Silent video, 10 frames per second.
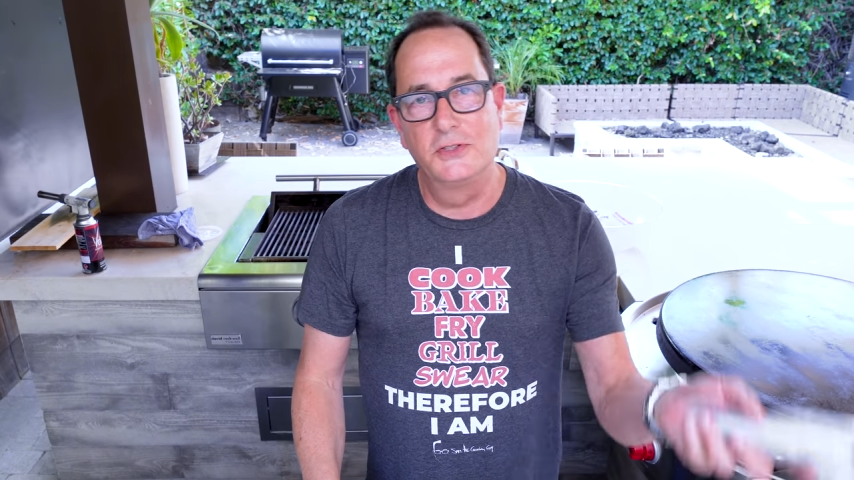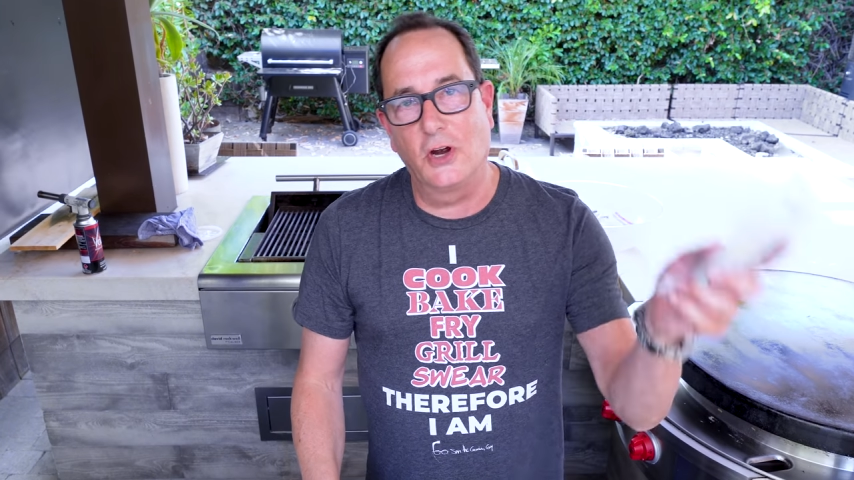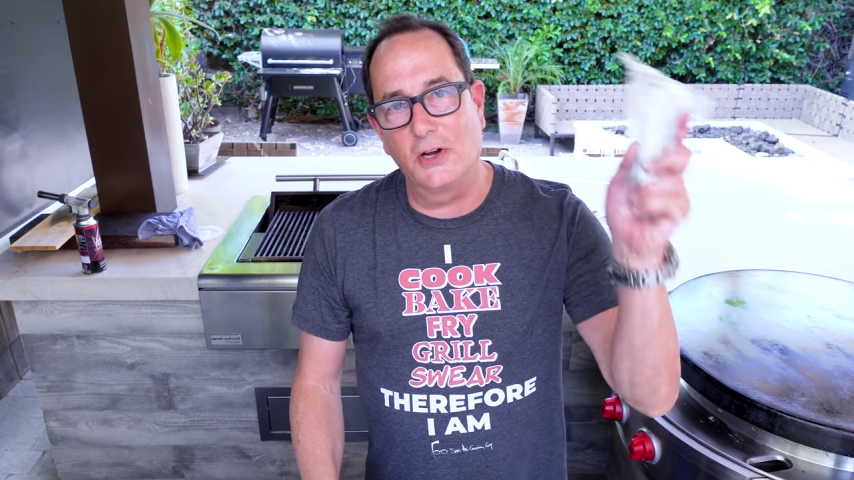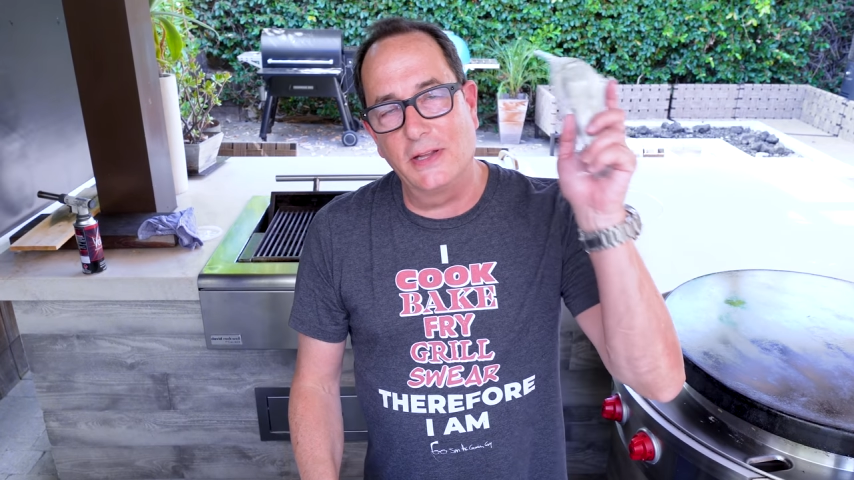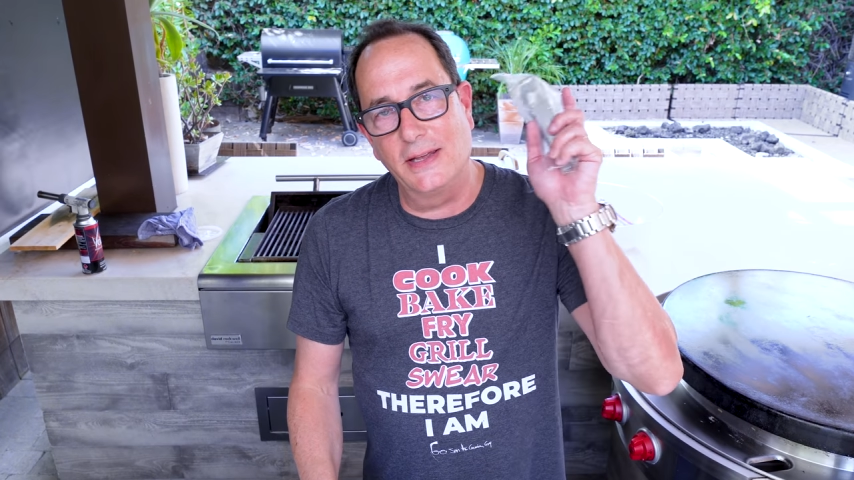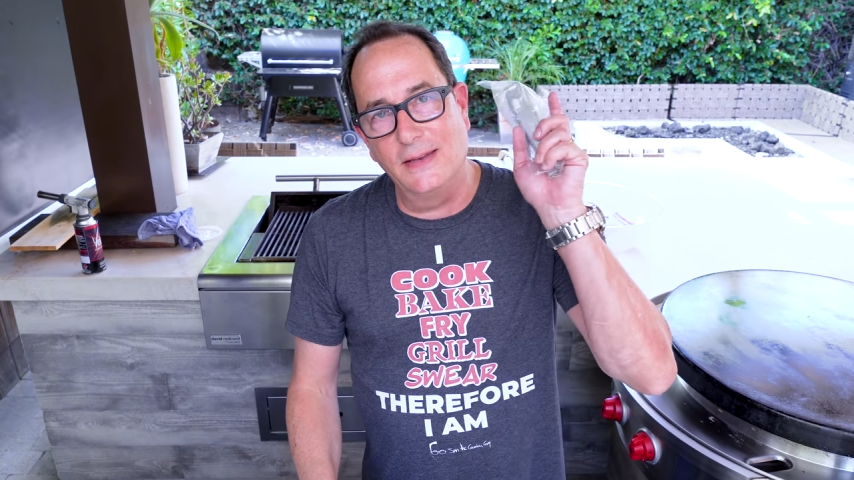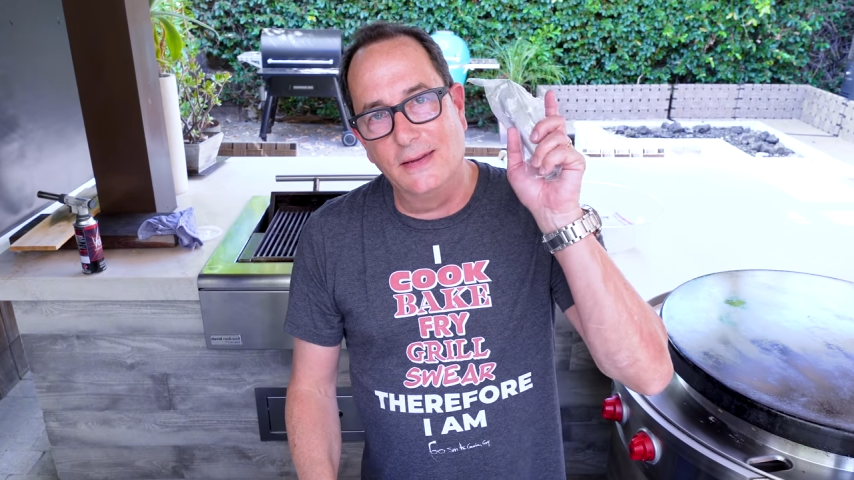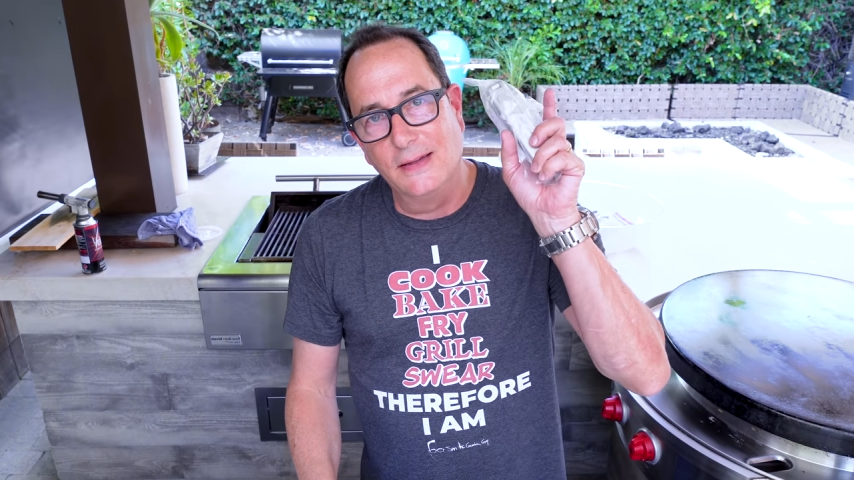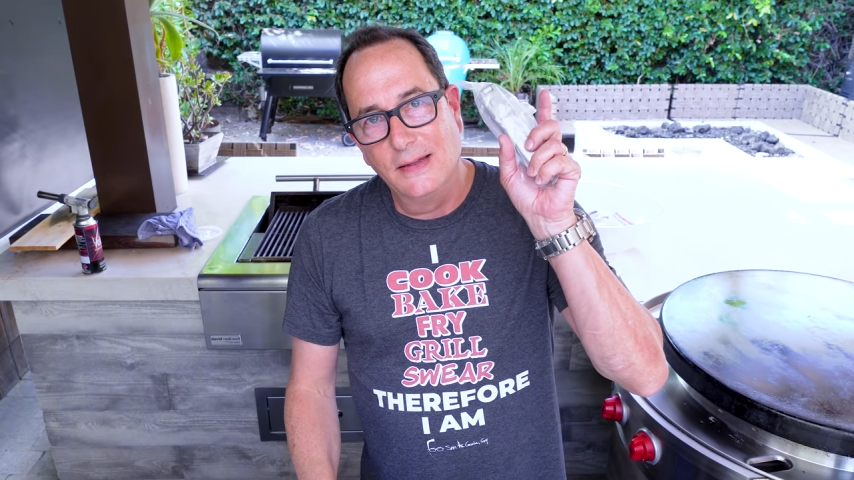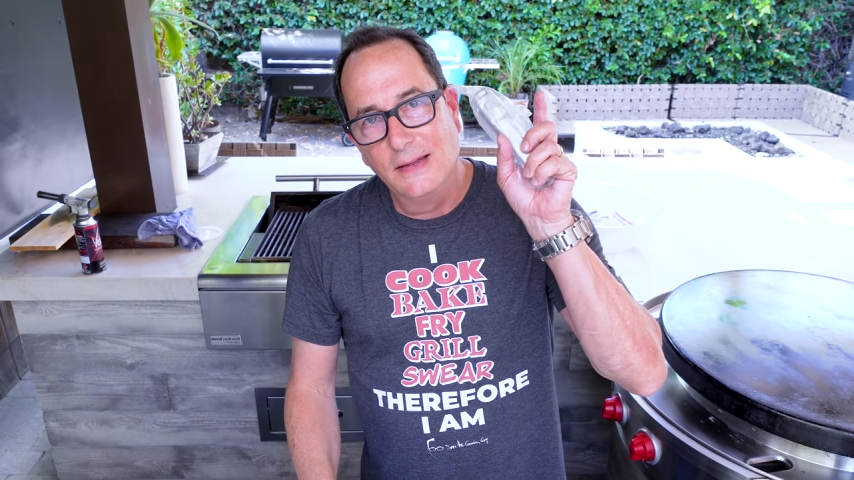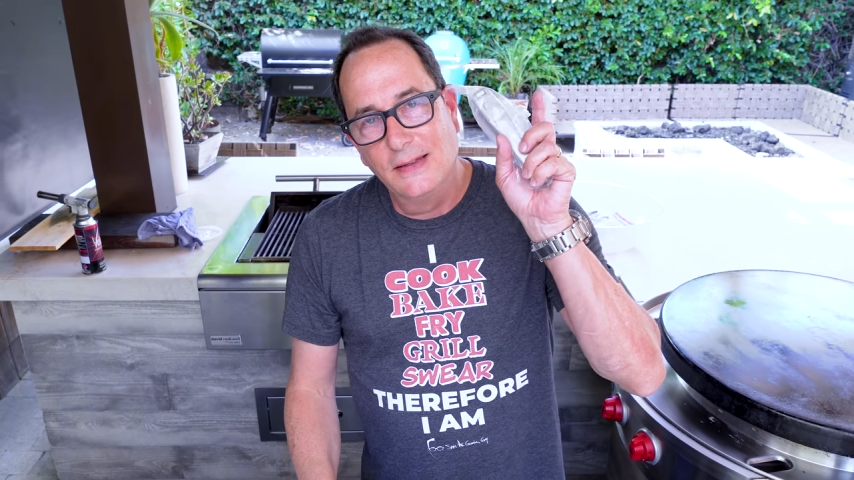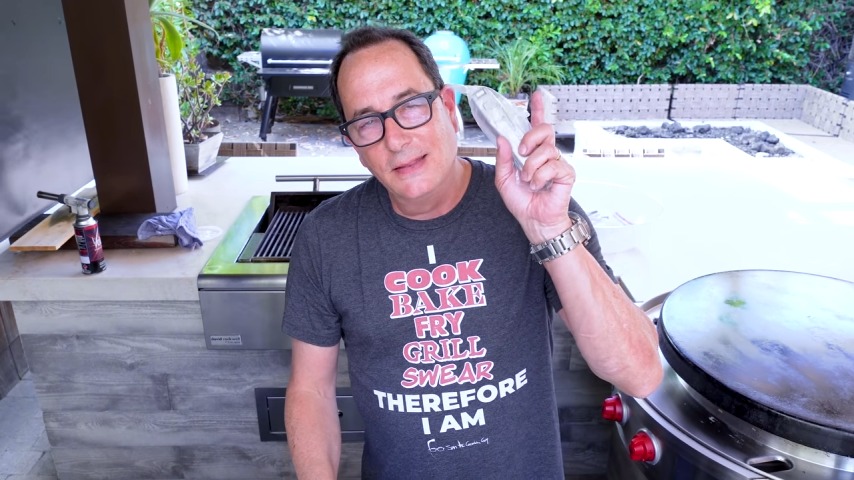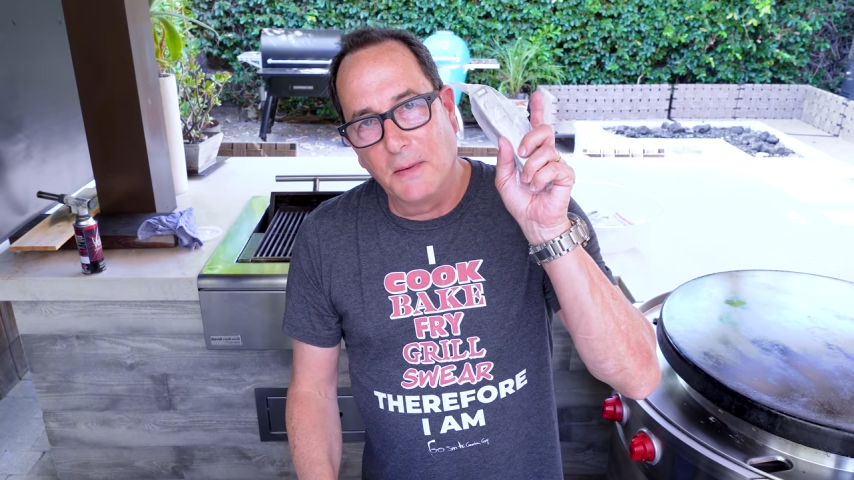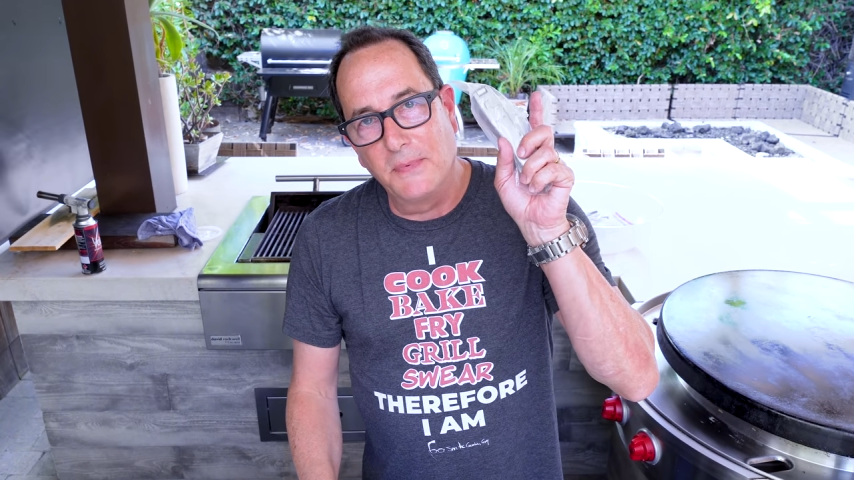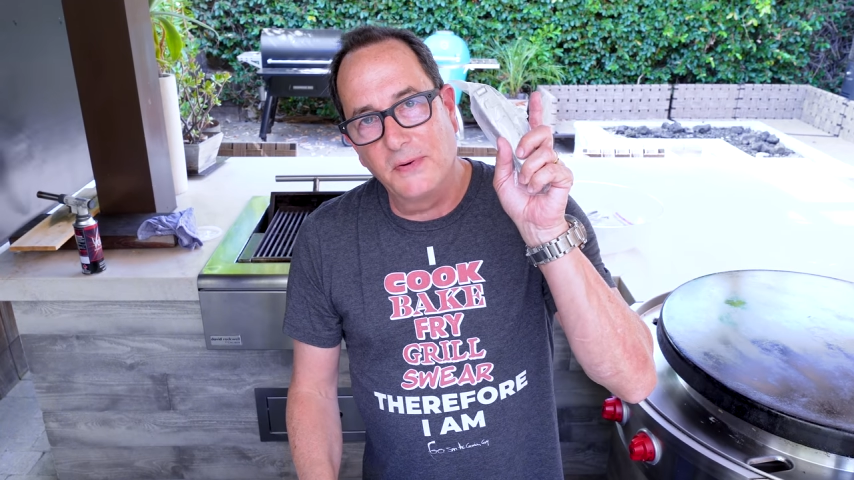Darlene,
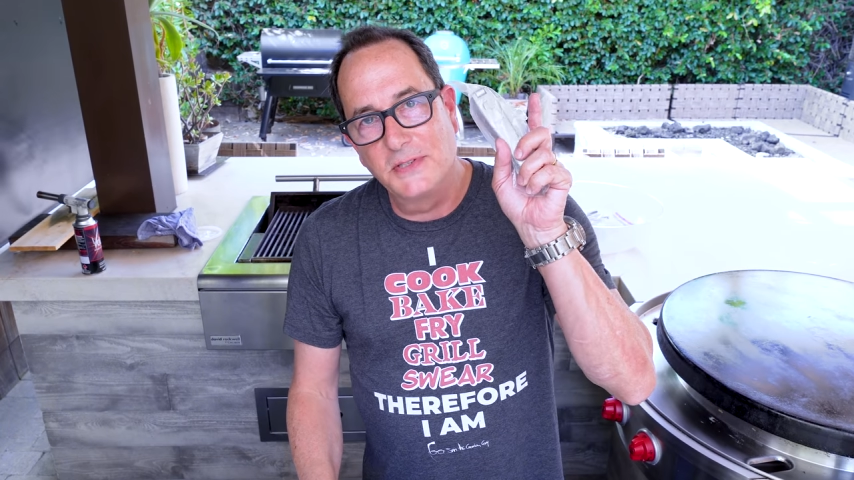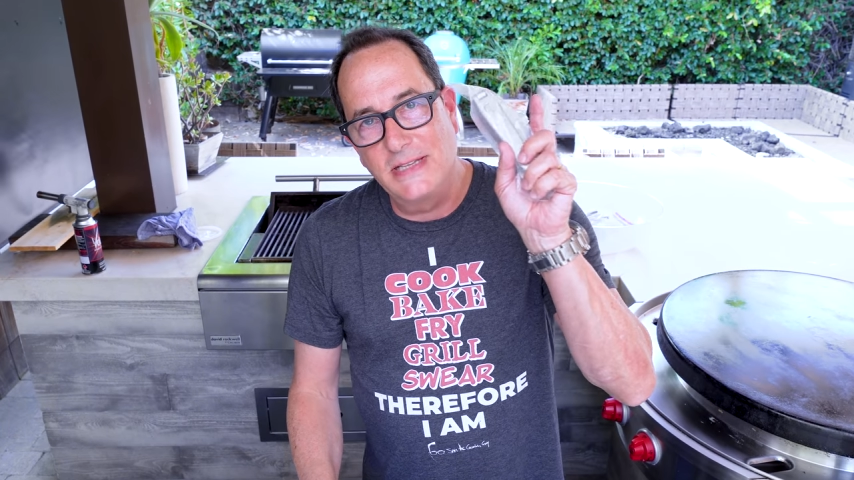number